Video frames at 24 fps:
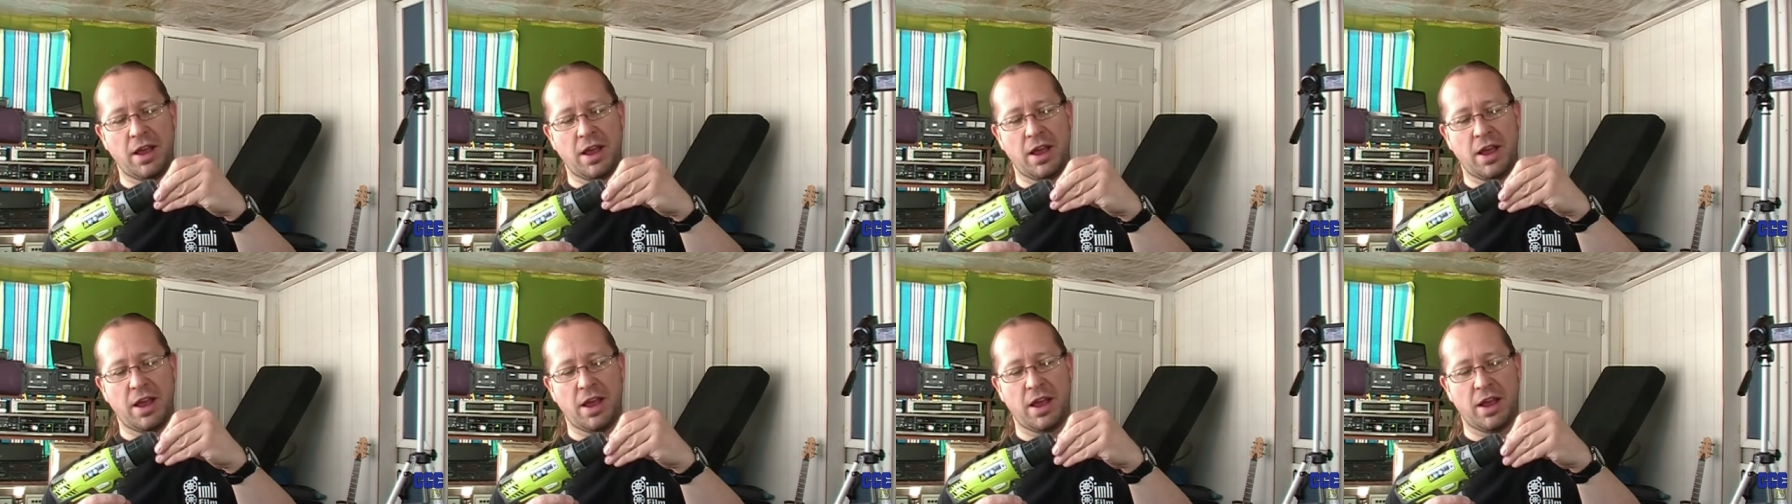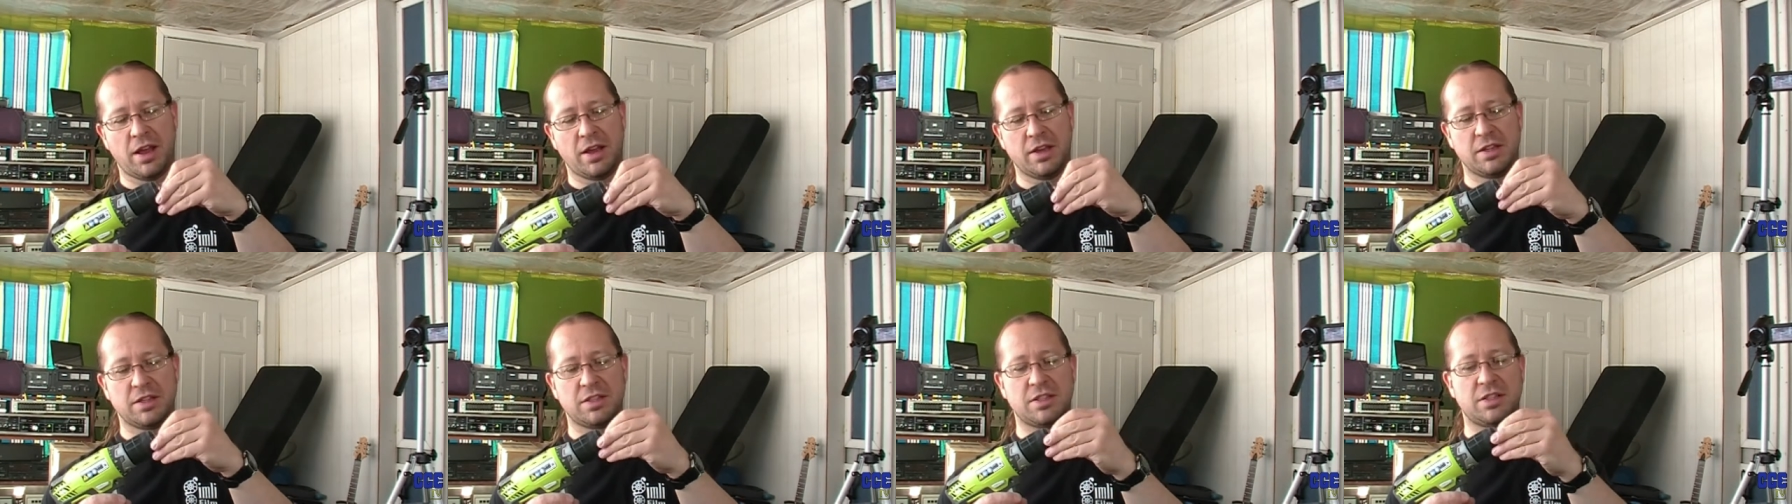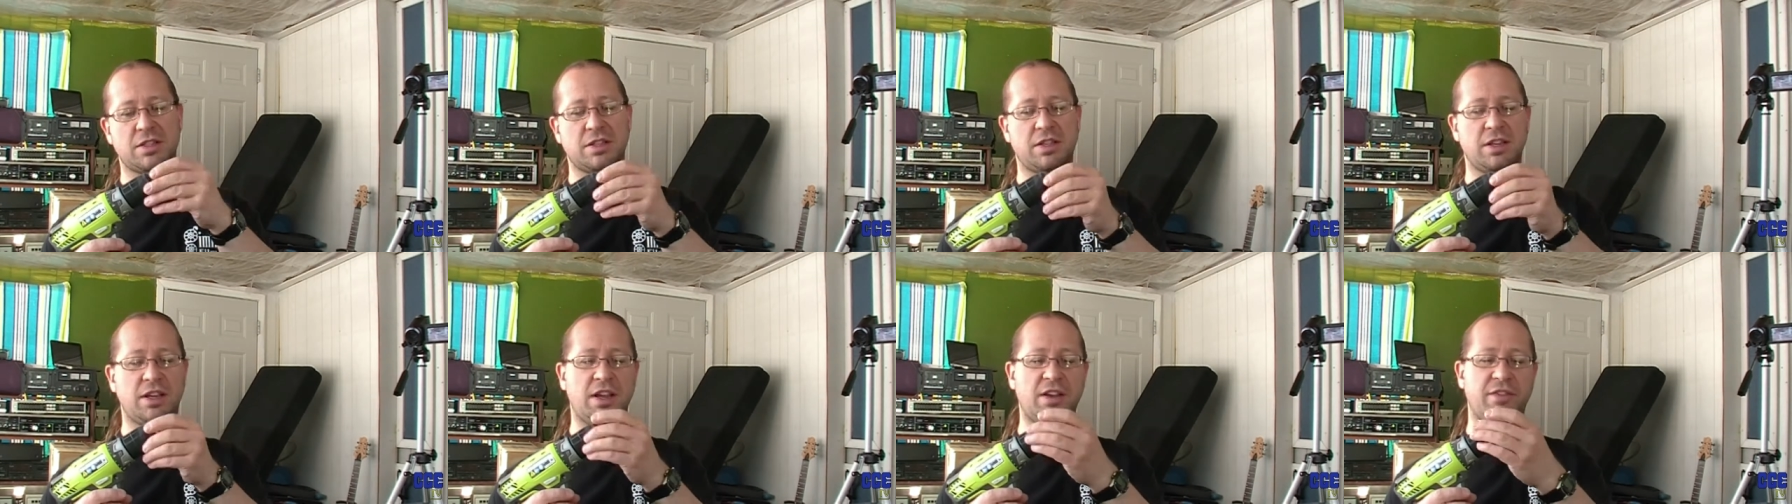
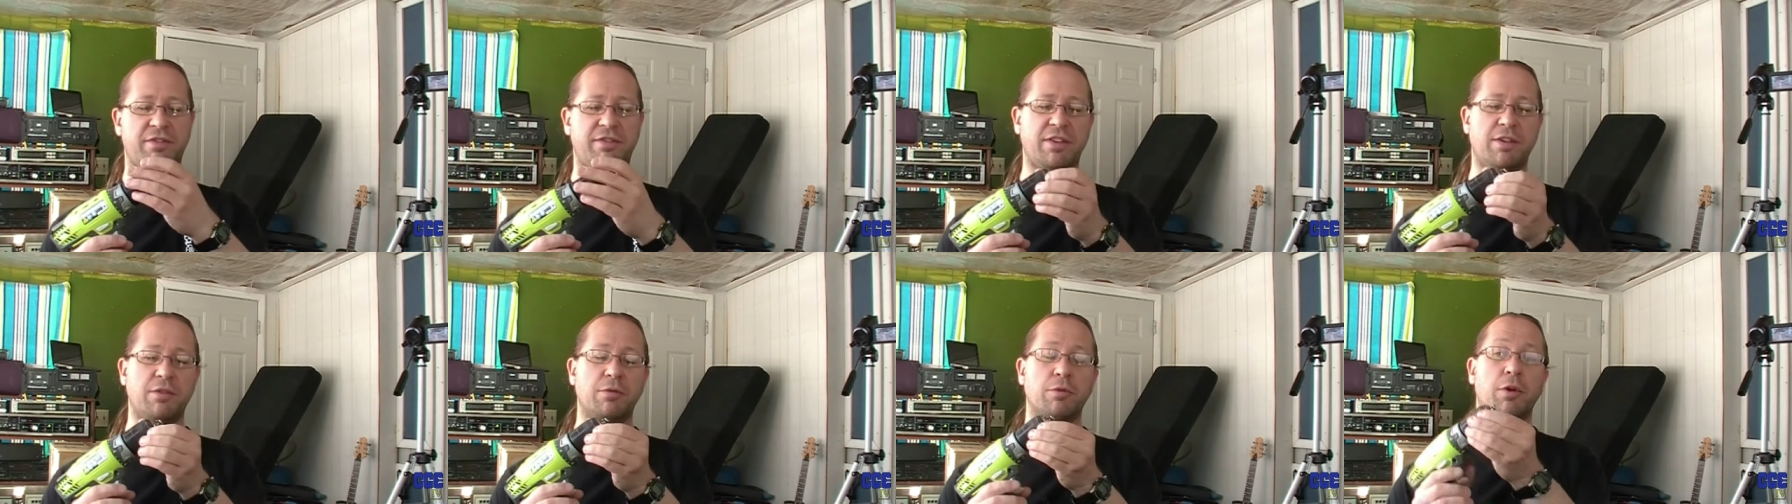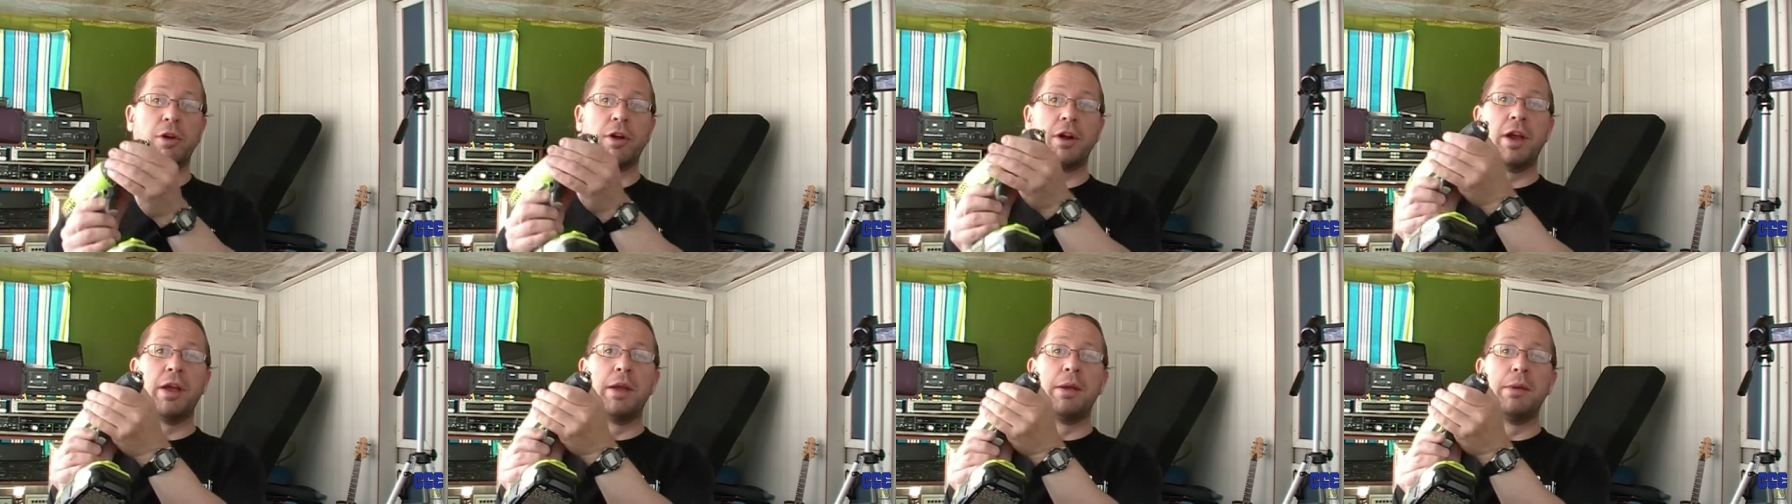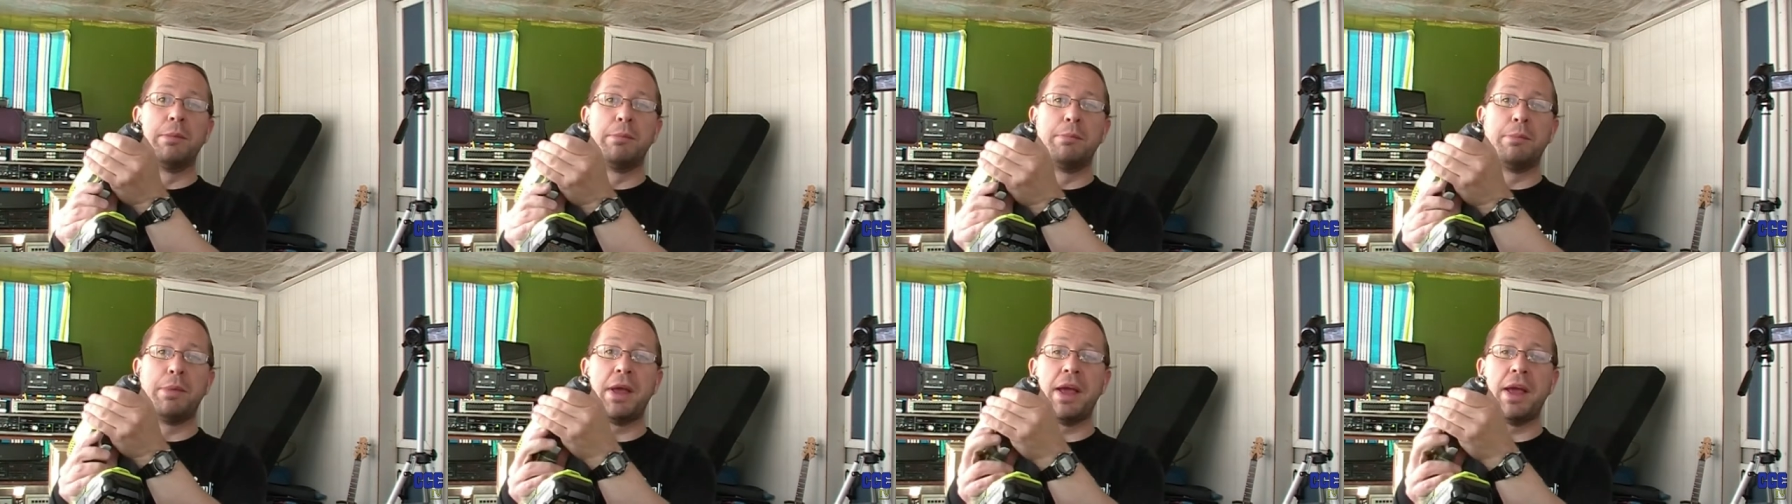as if it were a